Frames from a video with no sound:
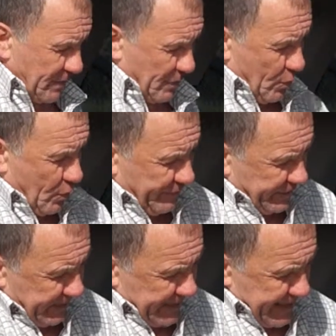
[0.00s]
over
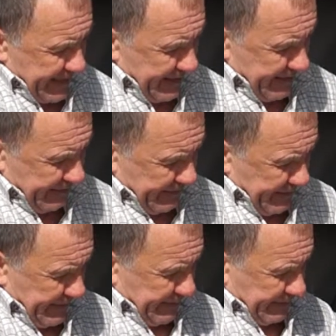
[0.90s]
the leg,
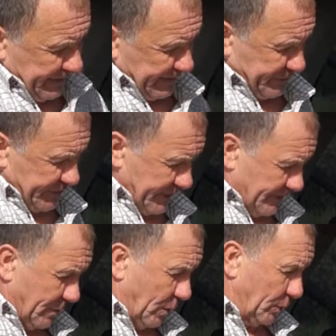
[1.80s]
insert
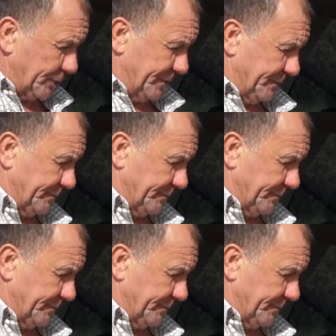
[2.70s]
the bolt,